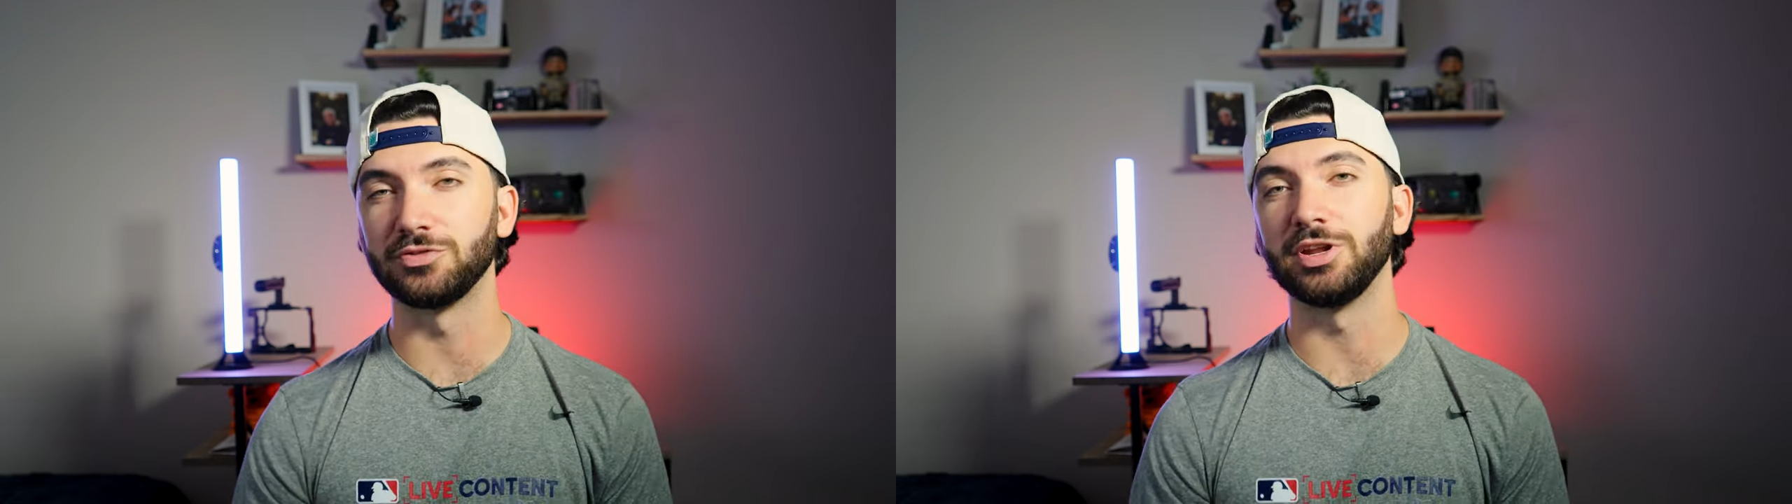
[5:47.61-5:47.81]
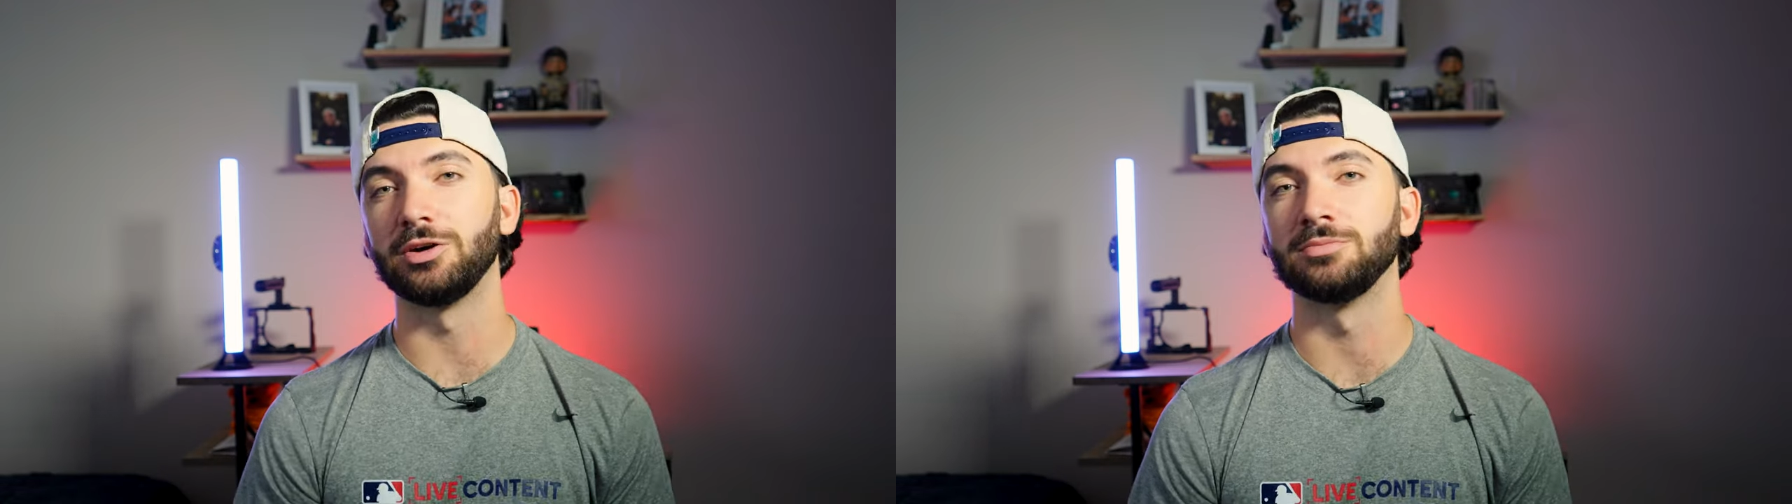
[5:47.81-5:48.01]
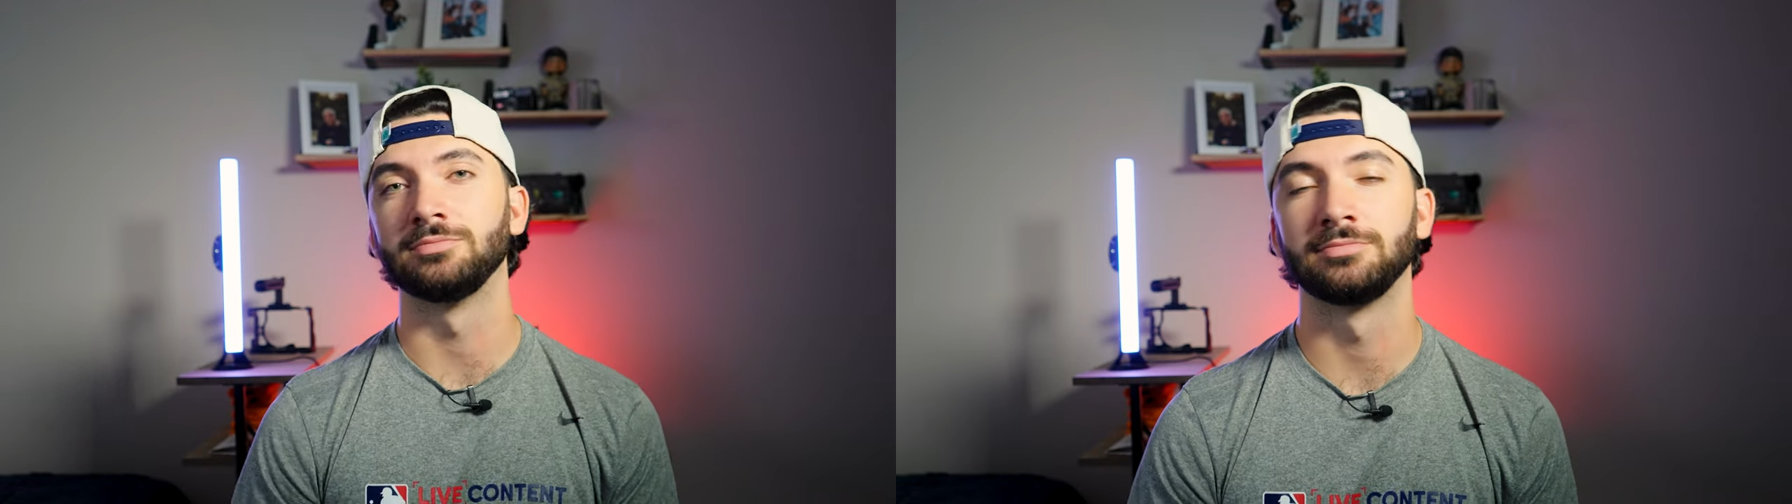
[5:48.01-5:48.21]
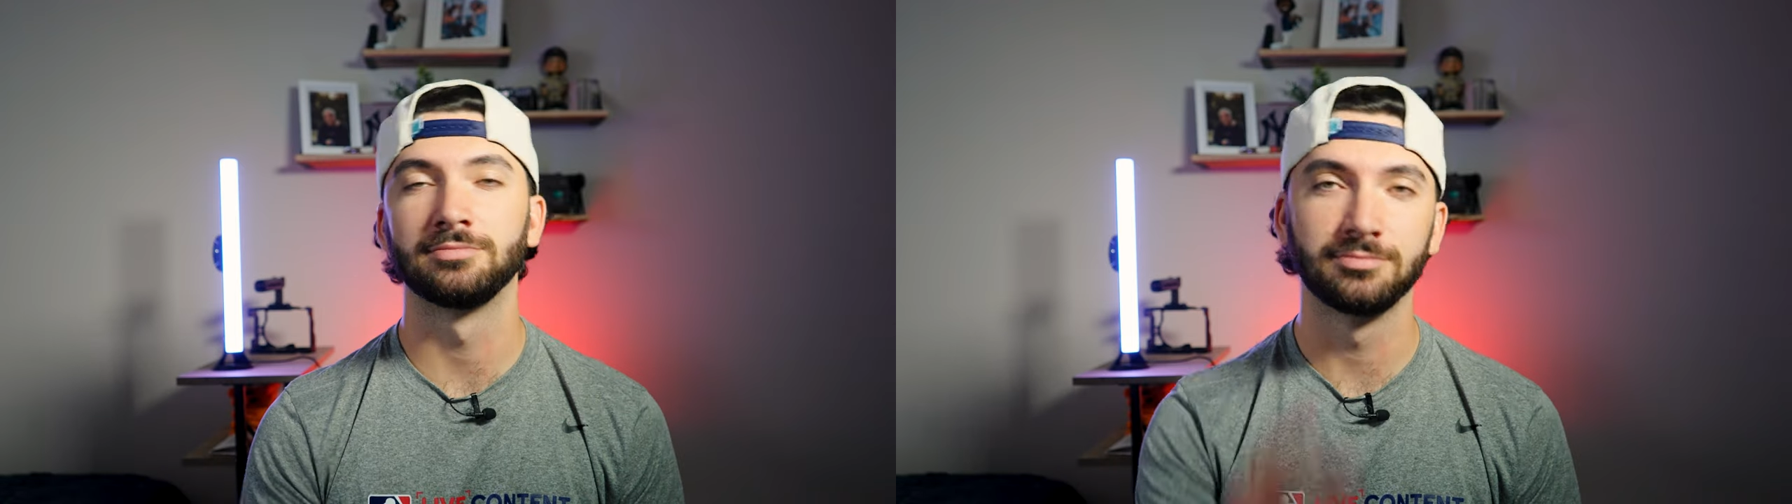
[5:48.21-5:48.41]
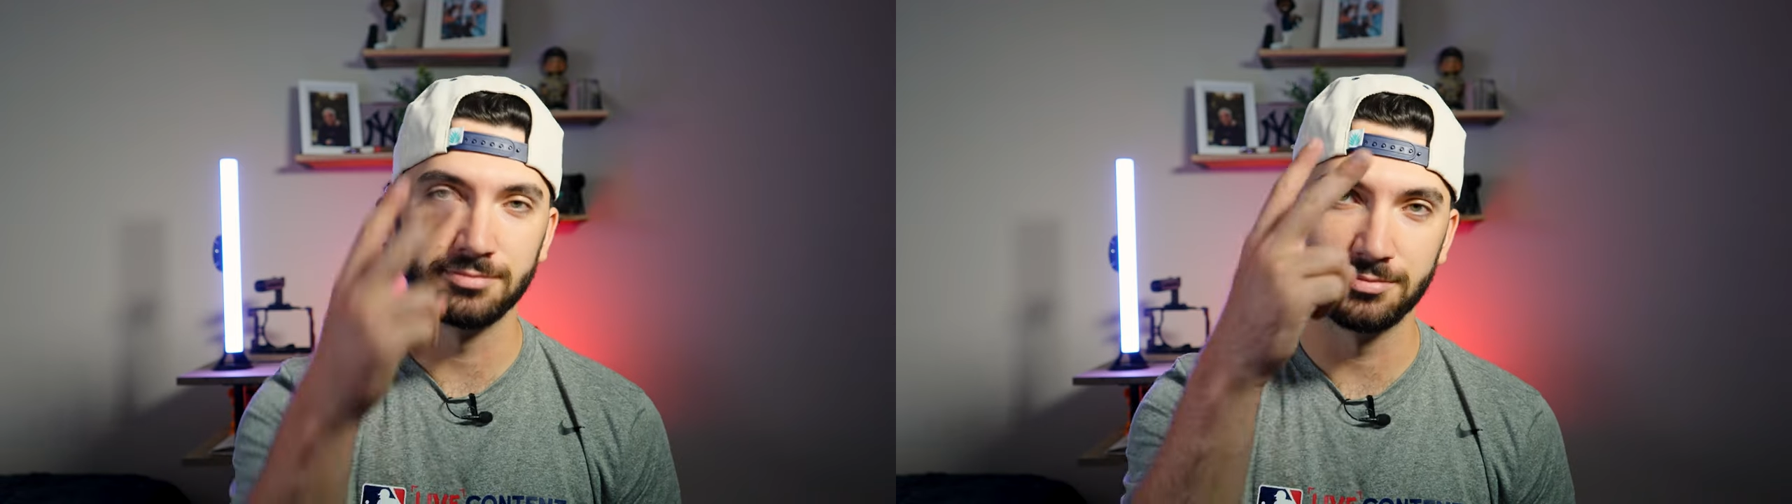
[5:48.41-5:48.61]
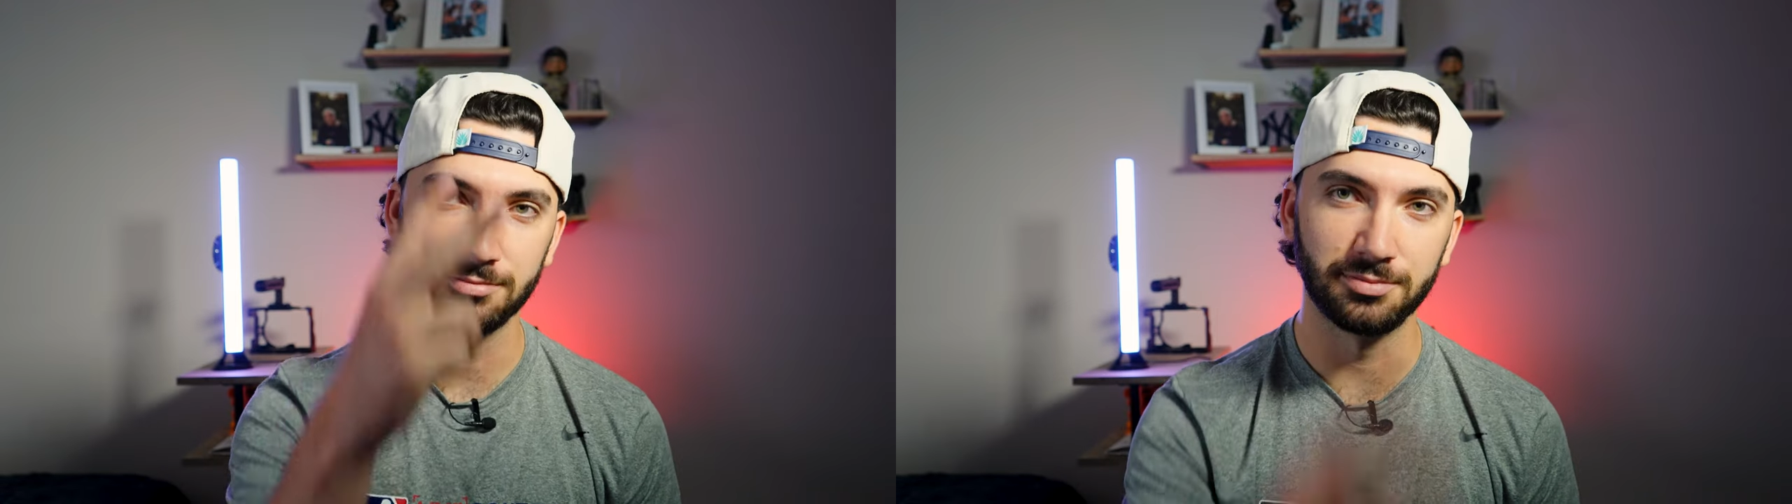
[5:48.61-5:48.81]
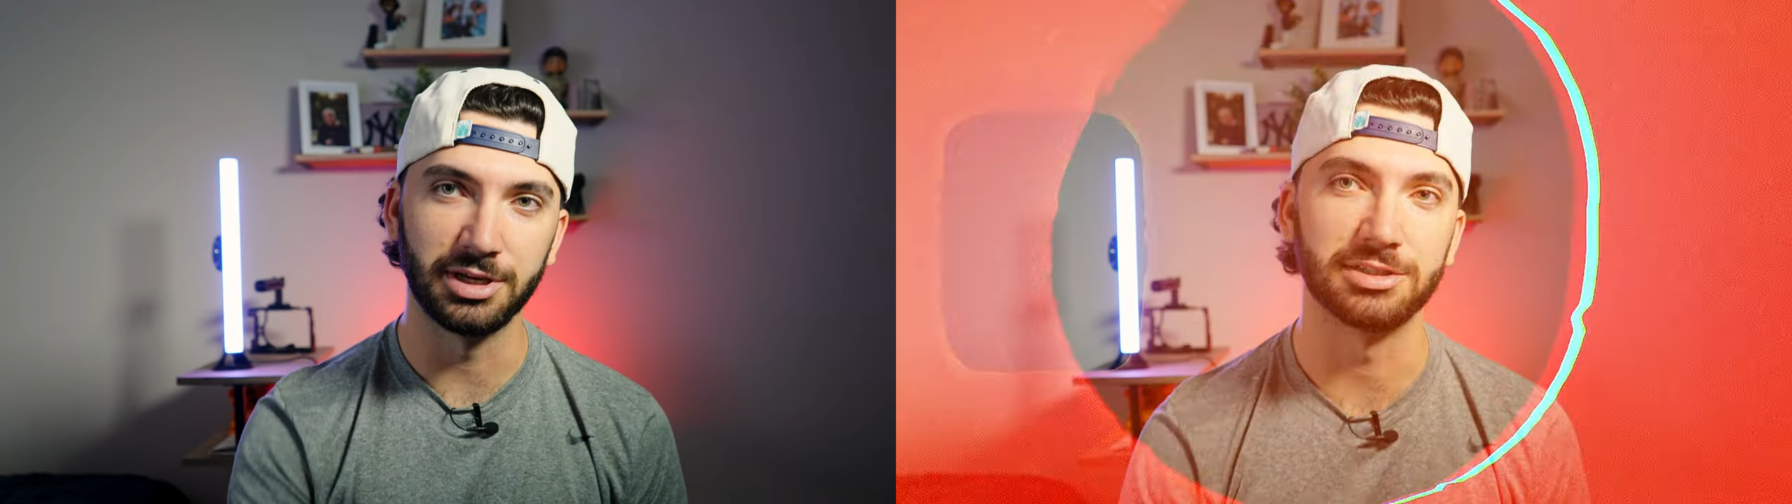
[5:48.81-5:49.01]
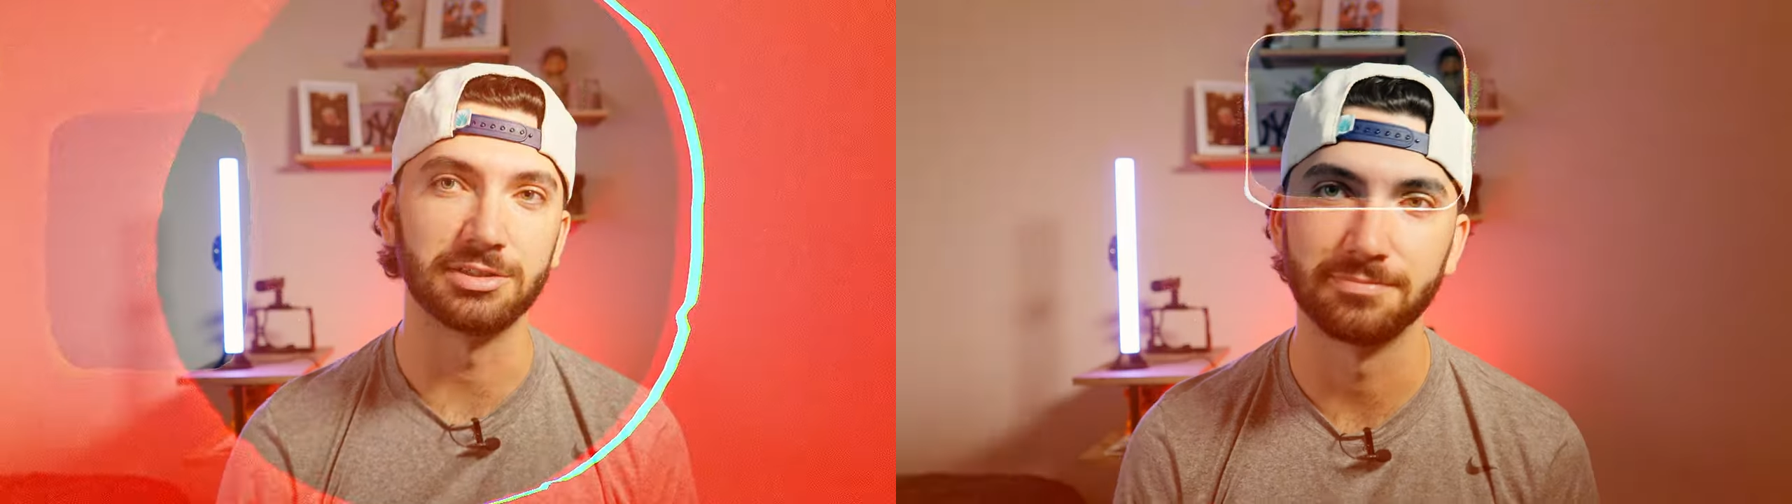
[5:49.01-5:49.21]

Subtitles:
video. Peace.